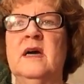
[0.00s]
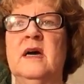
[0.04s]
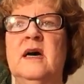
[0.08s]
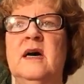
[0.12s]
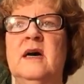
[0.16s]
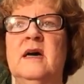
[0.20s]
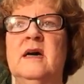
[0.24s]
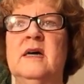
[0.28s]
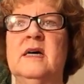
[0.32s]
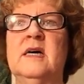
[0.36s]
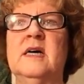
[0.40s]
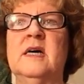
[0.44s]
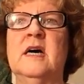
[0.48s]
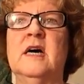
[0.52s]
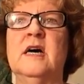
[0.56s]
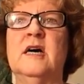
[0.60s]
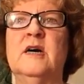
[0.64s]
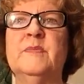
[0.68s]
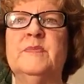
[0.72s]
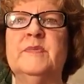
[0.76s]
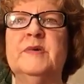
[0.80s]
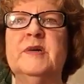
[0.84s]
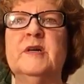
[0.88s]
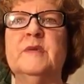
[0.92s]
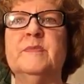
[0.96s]

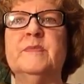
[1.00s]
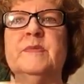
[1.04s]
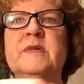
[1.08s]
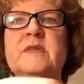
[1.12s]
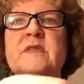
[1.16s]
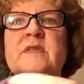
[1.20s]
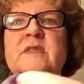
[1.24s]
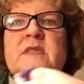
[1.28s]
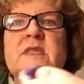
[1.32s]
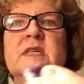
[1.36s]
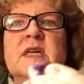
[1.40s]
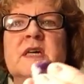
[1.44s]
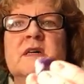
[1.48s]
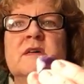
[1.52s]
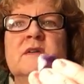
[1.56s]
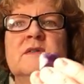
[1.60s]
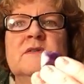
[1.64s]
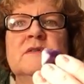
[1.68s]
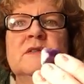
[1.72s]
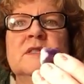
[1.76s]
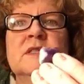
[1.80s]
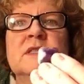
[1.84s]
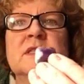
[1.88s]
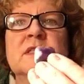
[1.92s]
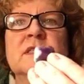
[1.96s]
All purple stones,